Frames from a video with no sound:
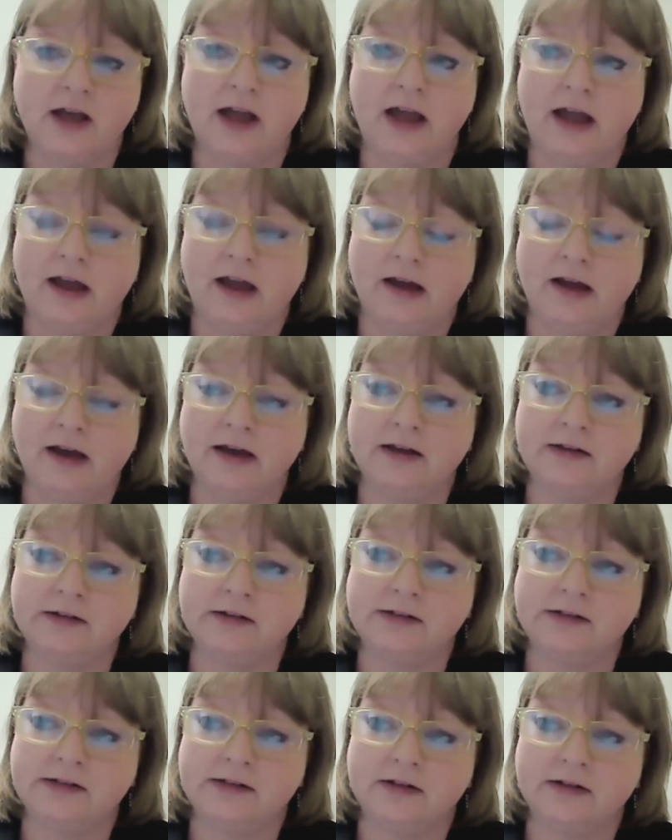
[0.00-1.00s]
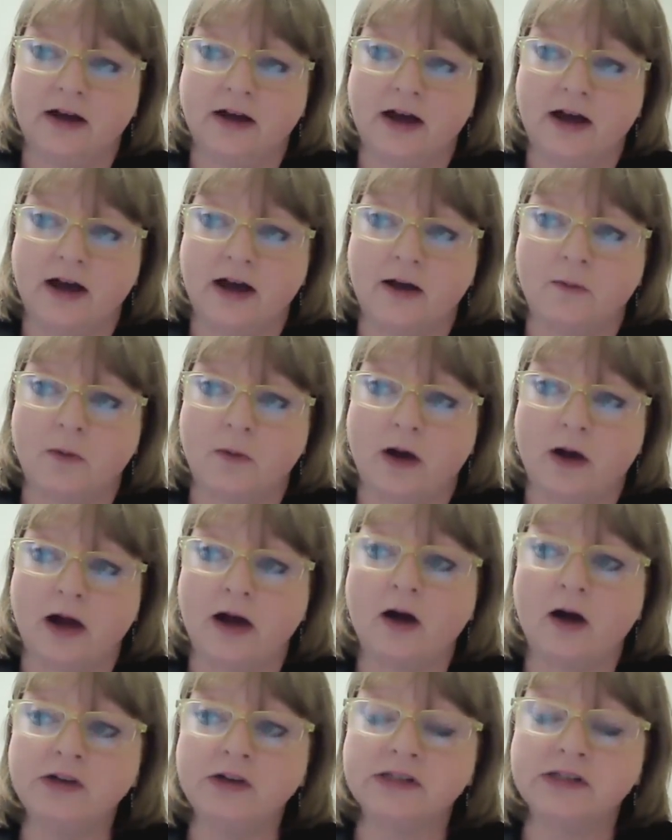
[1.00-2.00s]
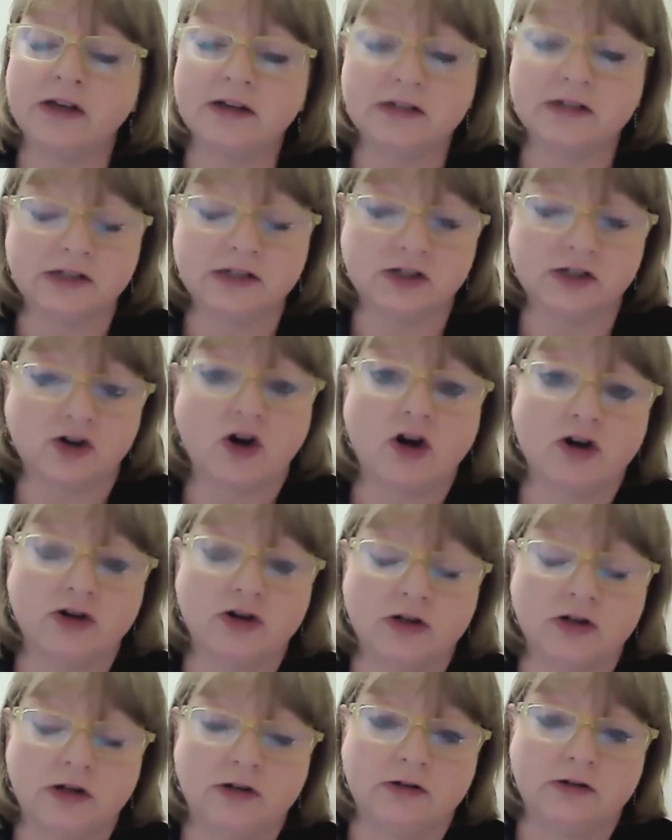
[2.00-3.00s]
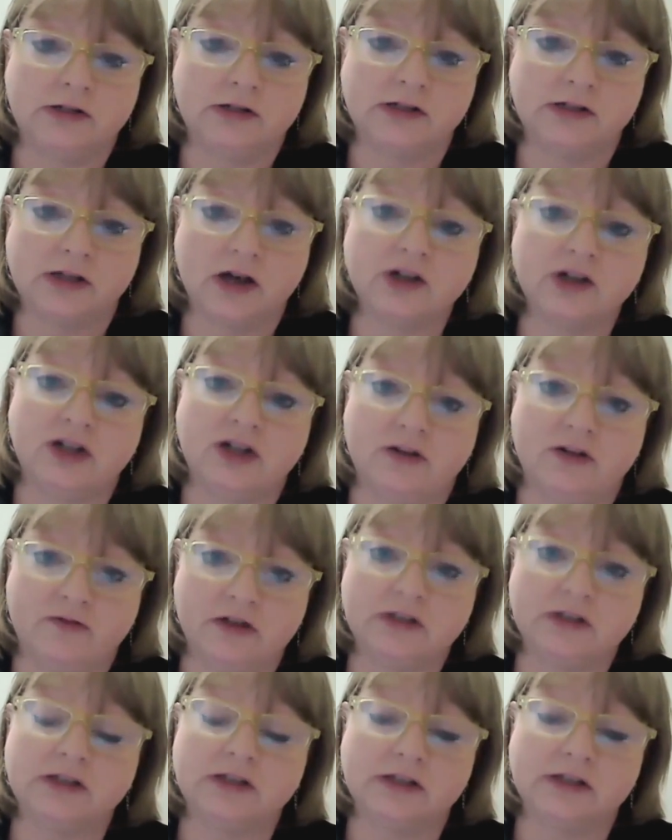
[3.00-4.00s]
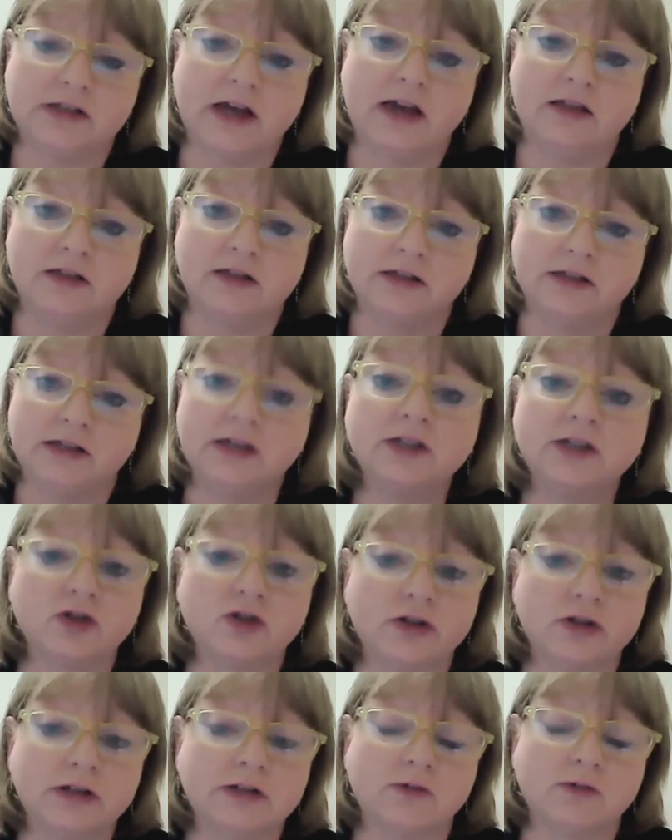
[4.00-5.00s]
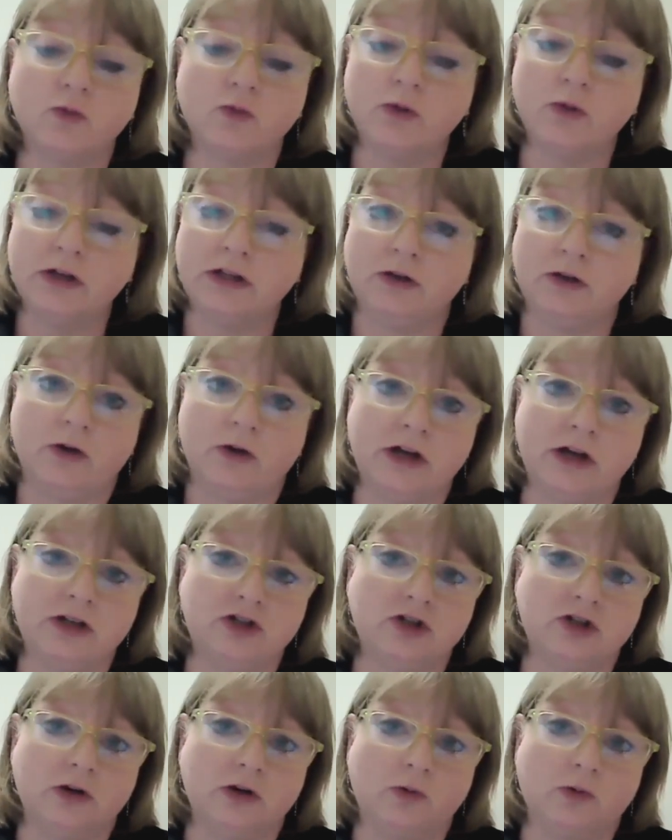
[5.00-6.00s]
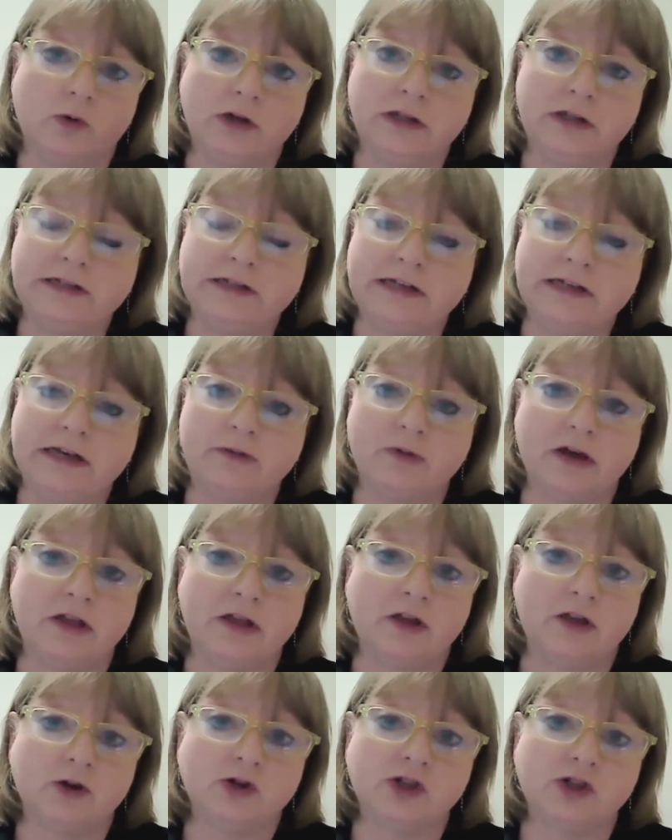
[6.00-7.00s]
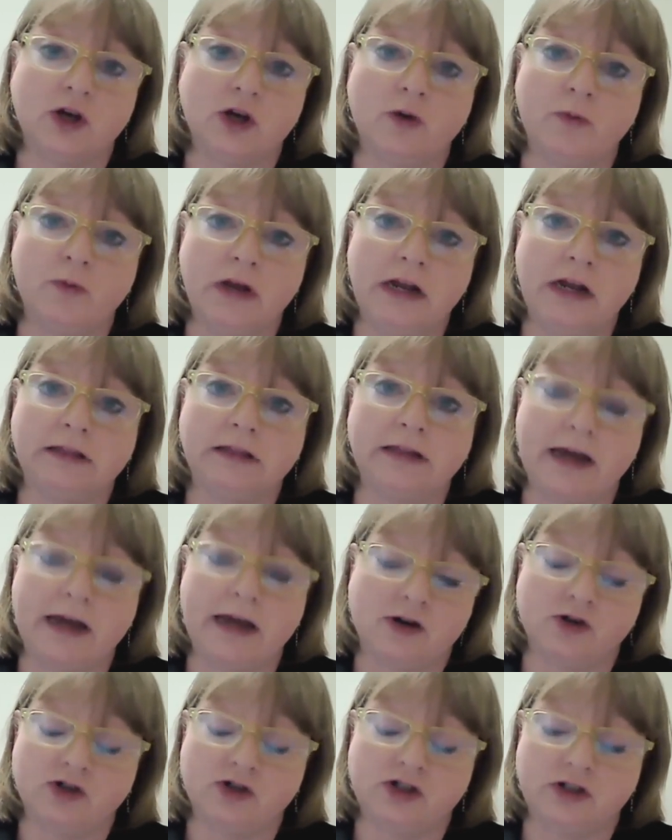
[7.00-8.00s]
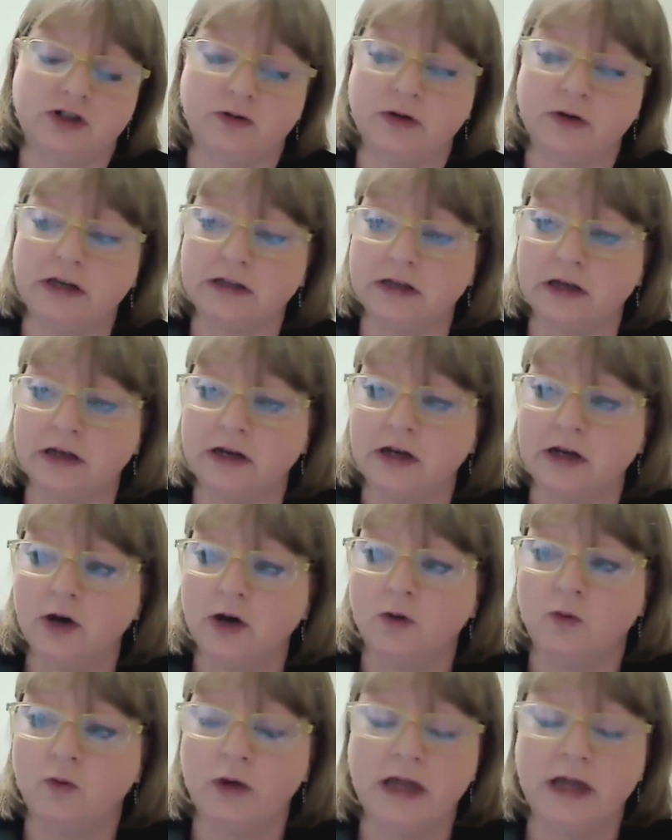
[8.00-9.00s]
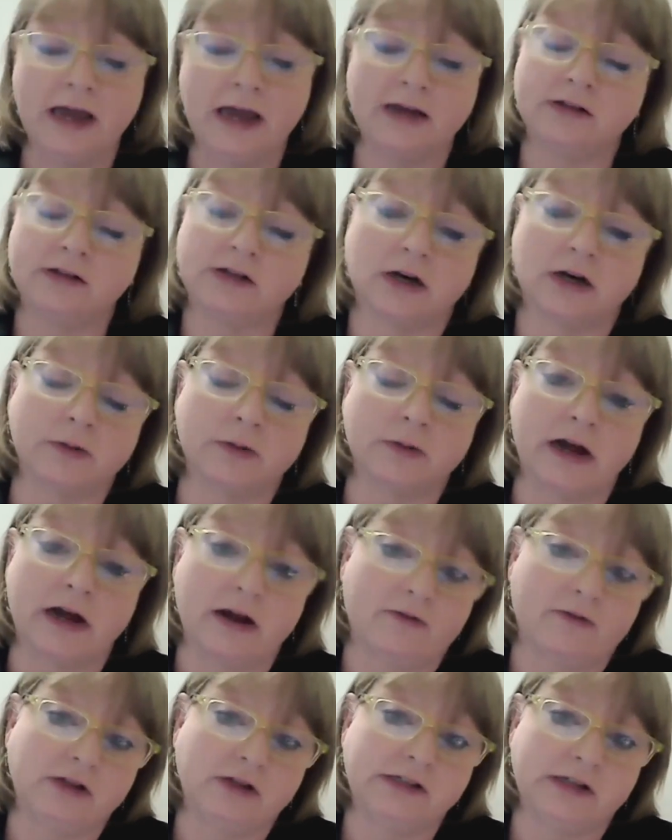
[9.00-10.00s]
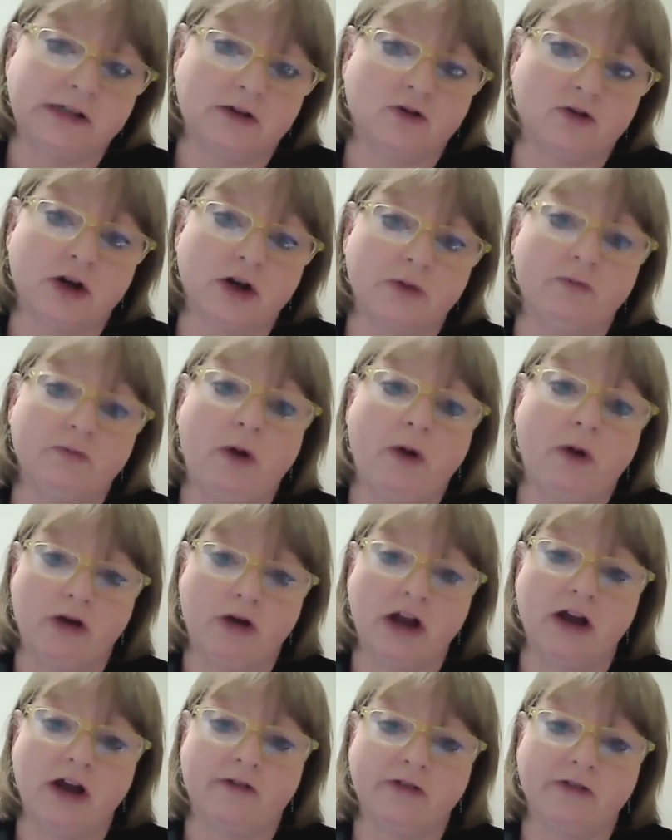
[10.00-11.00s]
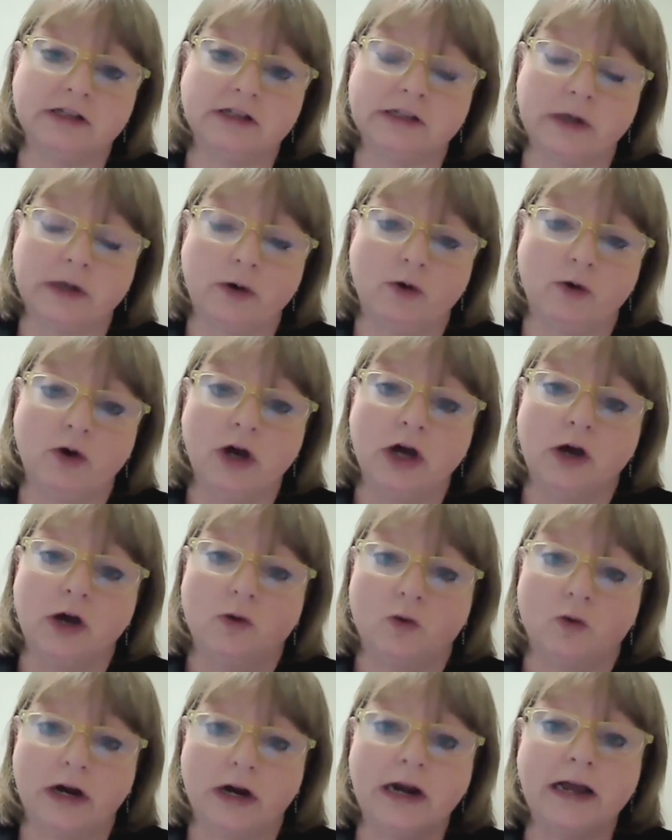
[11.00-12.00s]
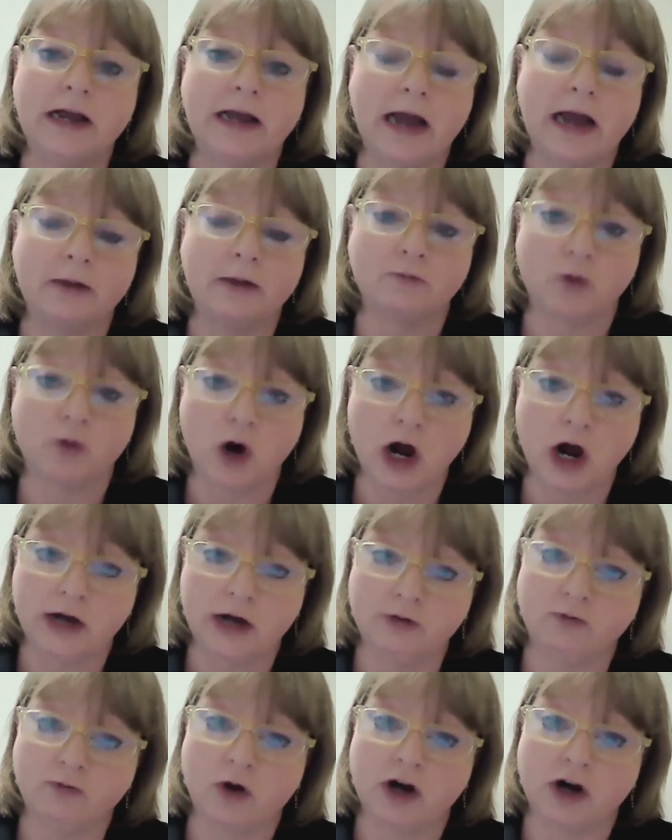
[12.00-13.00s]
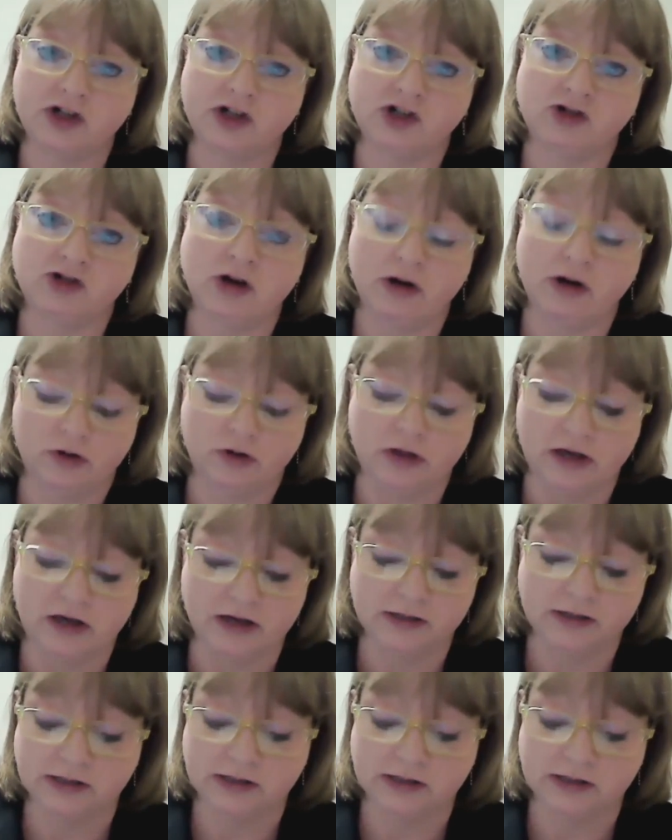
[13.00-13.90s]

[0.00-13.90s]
And I always like to start discussion of this to say this history is really rich and really deep, and there's so many layers to it that we can't talk about every single component of it. So we're going to kind of broad brush stroke this.